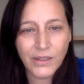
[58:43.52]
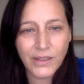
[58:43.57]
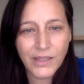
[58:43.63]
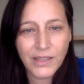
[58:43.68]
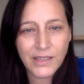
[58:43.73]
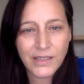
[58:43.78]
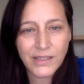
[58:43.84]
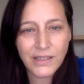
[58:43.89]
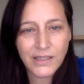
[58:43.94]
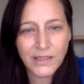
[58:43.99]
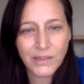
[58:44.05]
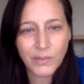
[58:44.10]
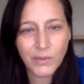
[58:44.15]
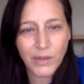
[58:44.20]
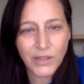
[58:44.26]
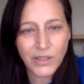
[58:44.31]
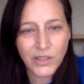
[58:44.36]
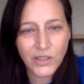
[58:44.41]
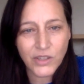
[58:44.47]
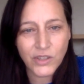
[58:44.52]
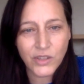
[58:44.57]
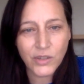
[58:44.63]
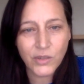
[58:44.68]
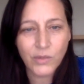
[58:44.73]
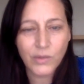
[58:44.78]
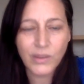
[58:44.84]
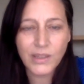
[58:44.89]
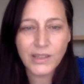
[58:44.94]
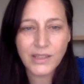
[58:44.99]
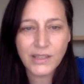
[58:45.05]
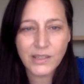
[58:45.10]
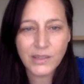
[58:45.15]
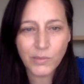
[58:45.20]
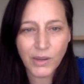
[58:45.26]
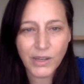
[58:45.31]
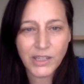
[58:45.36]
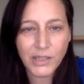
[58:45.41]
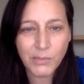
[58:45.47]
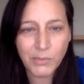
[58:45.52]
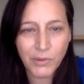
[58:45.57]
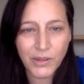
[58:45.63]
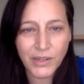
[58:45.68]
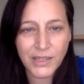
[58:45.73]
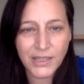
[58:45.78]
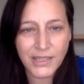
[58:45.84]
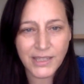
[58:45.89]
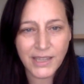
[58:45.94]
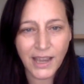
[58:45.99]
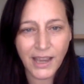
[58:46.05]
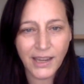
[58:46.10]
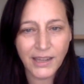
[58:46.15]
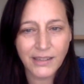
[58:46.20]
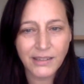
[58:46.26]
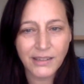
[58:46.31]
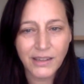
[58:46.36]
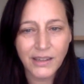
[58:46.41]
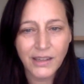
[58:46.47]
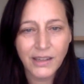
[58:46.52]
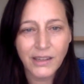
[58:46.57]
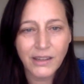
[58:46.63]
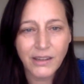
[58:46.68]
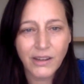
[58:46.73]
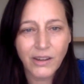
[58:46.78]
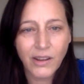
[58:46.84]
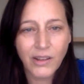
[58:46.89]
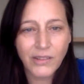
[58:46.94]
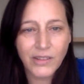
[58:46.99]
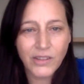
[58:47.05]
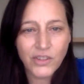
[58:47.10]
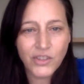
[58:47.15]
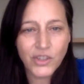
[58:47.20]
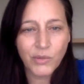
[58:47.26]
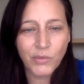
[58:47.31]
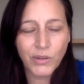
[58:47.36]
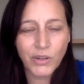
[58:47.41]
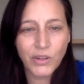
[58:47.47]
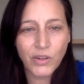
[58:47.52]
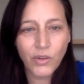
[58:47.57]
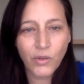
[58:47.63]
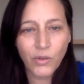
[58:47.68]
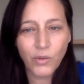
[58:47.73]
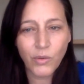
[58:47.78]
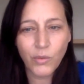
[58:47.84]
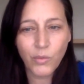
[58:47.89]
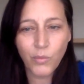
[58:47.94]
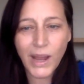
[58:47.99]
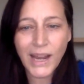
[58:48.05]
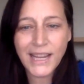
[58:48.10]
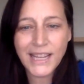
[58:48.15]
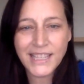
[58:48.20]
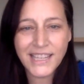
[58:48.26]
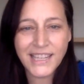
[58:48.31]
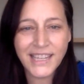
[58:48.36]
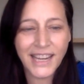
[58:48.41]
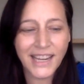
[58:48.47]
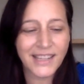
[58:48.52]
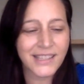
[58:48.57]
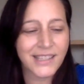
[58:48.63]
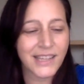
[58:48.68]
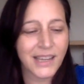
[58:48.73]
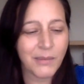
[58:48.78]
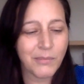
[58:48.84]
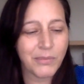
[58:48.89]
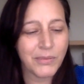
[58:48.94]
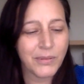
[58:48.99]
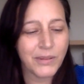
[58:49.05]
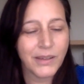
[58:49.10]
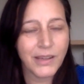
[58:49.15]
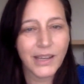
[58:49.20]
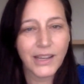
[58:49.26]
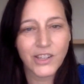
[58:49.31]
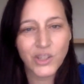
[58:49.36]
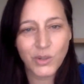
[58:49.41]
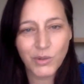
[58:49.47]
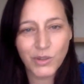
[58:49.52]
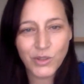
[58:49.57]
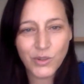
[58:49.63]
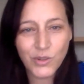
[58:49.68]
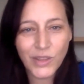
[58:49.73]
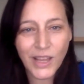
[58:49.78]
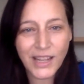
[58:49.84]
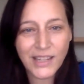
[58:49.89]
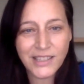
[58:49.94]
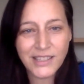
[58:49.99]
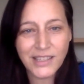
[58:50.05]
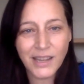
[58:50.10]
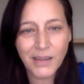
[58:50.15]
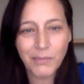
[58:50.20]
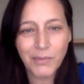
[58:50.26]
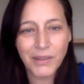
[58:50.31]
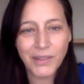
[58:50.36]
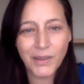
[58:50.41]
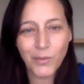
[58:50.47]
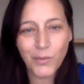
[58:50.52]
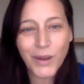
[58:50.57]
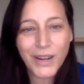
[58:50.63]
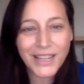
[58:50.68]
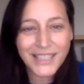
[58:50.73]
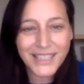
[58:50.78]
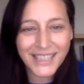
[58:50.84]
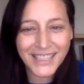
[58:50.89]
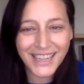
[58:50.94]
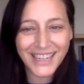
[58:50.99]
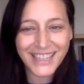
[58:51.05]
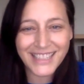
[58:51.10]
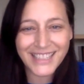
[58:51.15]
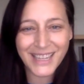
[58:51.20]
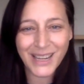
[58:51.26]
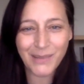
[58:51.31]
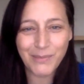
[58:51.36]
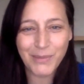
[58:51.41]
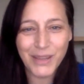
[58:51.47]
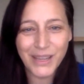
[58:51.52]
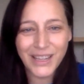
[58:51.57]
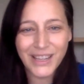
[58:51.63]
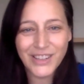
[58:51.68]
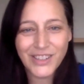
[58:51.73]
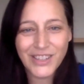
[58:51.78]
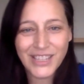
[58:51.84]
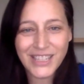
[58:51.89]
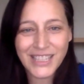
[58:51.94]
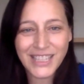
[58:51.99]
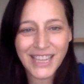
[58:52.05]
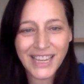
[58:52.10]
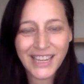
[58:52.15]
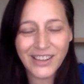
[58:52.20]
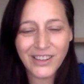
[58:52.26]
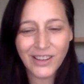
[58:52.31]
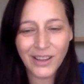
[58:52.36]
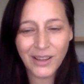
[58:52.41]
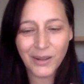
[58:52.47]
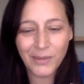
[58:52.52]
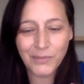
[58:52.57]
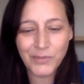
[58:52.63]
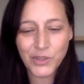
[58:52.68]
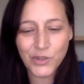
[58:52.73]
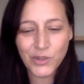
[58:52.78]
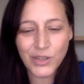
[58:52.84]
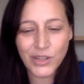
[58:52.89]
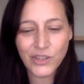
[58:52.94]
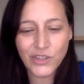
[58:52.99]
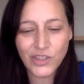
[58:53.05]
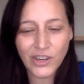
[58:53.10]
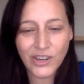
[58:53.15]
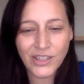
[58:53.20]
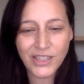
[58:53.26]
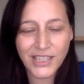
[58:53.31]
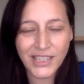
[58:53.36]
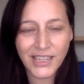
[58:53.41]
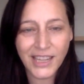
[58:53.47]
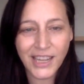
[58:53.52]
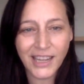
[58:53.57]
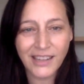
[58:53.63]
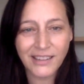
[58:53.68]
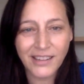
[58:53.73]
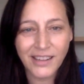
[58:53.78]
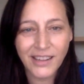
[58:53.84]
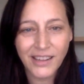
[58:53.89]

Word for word: this is what to do and this is what to put aside. God, that she would know what is the next step and she would do that step. And then what is the next step? Just like um, Judy shared tonight,